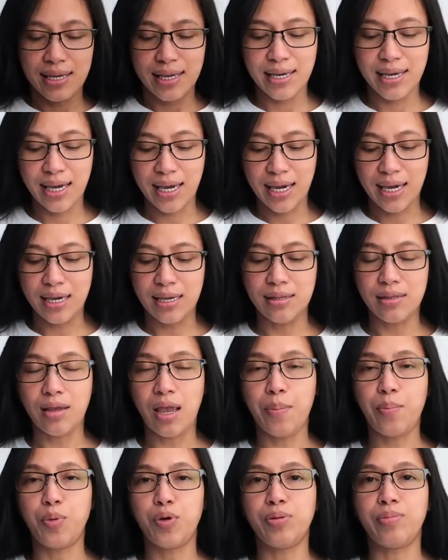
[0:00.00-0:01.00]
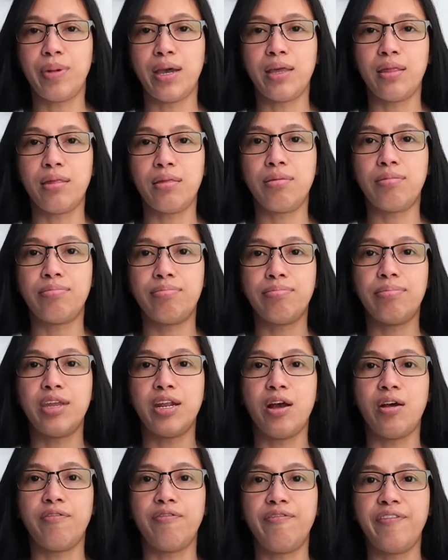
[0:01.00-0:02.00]
and I put my
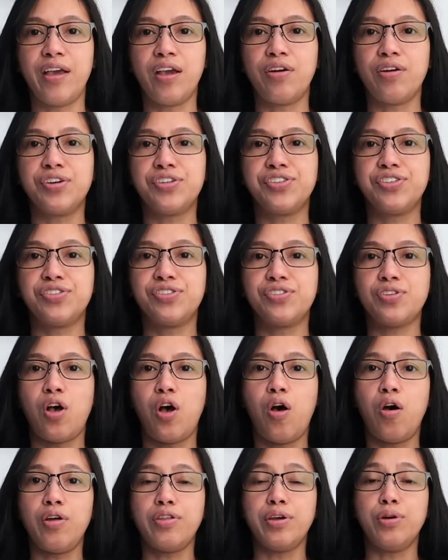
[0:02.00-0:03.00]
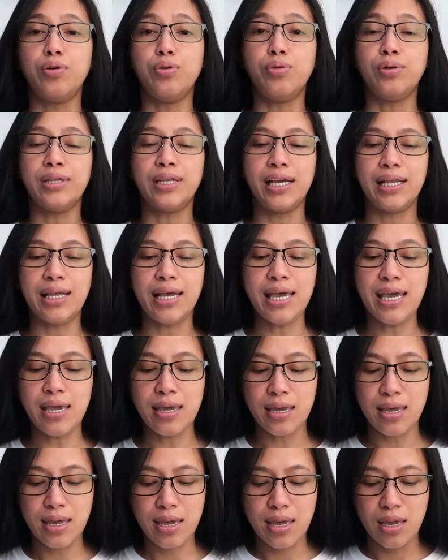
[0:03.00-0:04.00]
fingers on the ukulele,
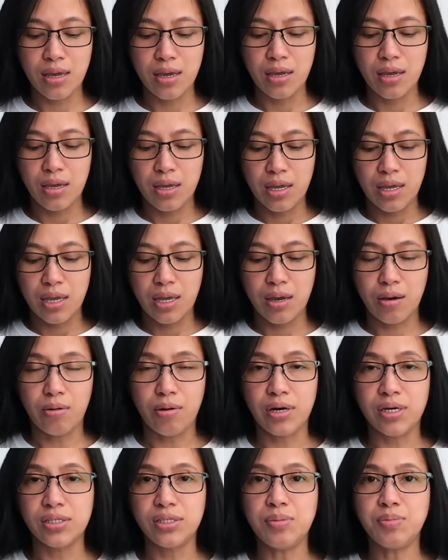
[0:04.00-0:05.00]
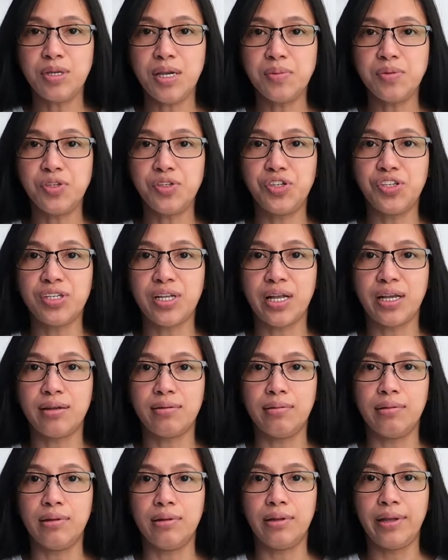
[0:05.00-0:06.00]
or sometimes it's just like
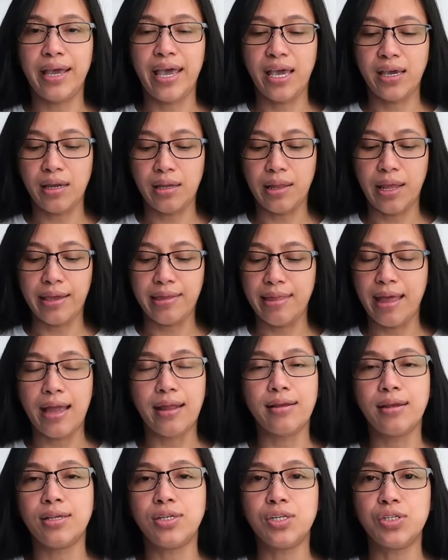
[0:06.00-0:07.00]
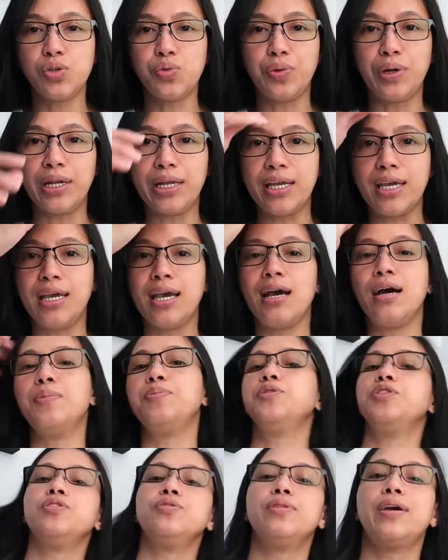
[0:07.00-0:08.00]
hanging like that. It's just really up
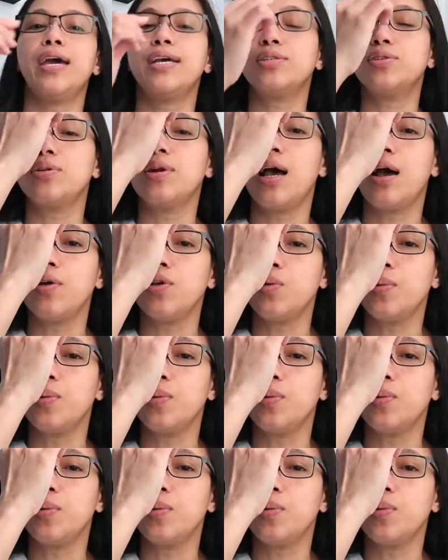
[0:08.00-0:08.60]
to you guys on how you